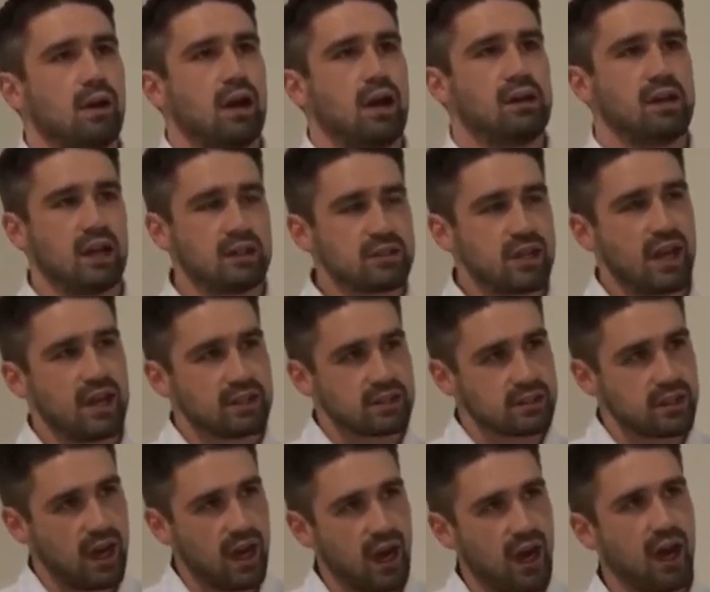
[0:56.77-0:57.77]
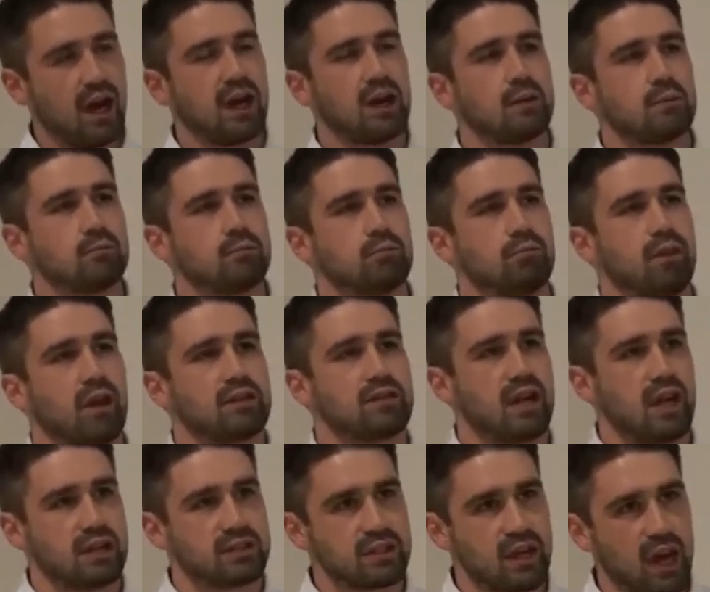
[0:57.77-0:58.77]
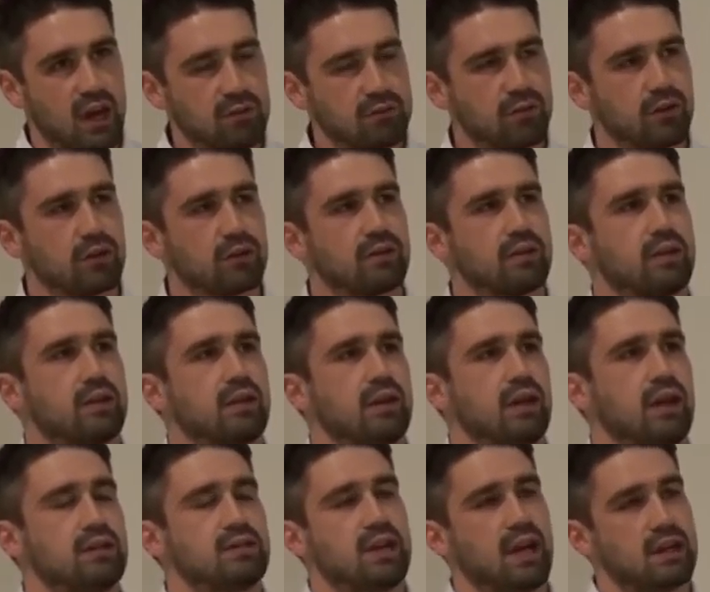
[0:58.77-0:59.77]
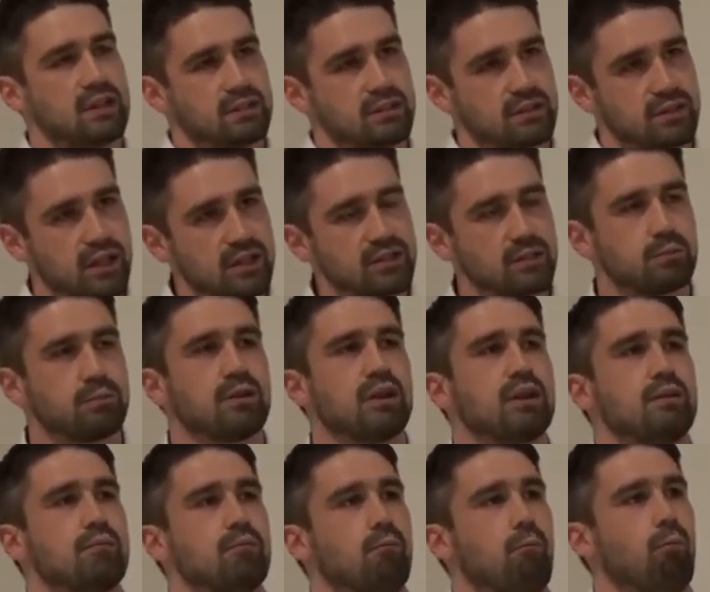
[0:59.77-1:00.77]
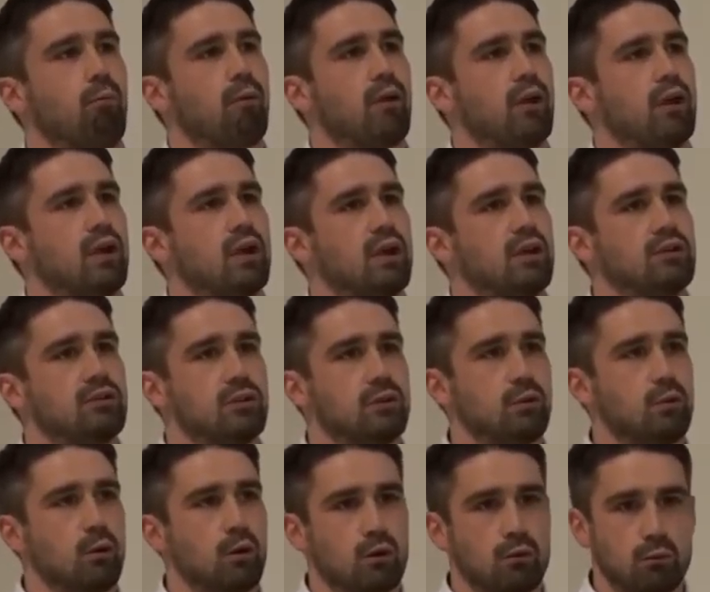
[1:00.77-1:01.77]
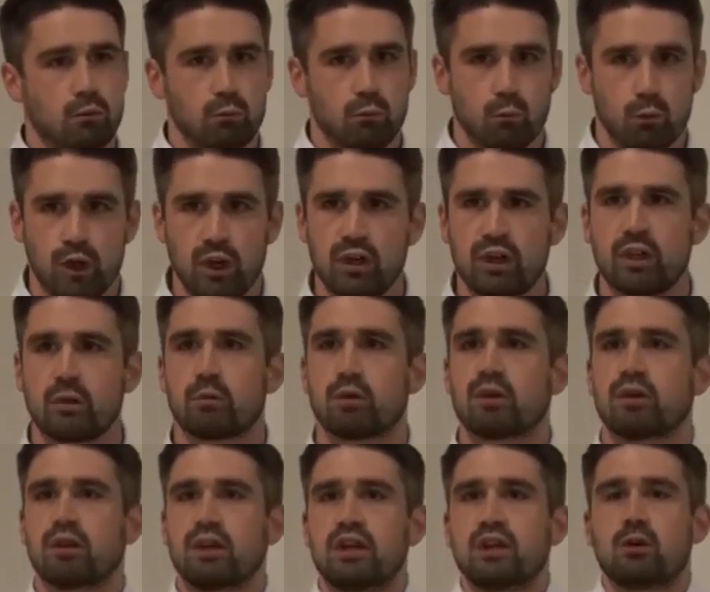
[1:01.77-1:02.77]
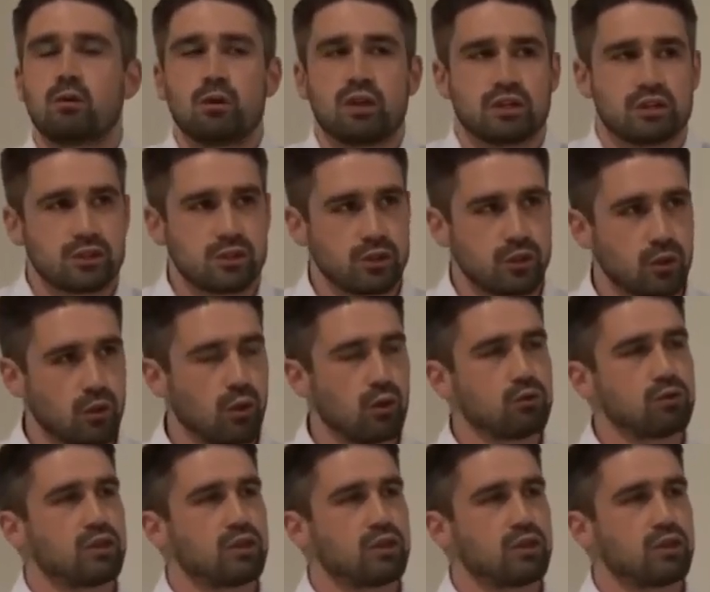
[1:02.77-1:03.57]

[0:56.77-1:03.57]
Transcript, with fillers: And that takes time. That takes effort. It takes discipline to really relinquish your own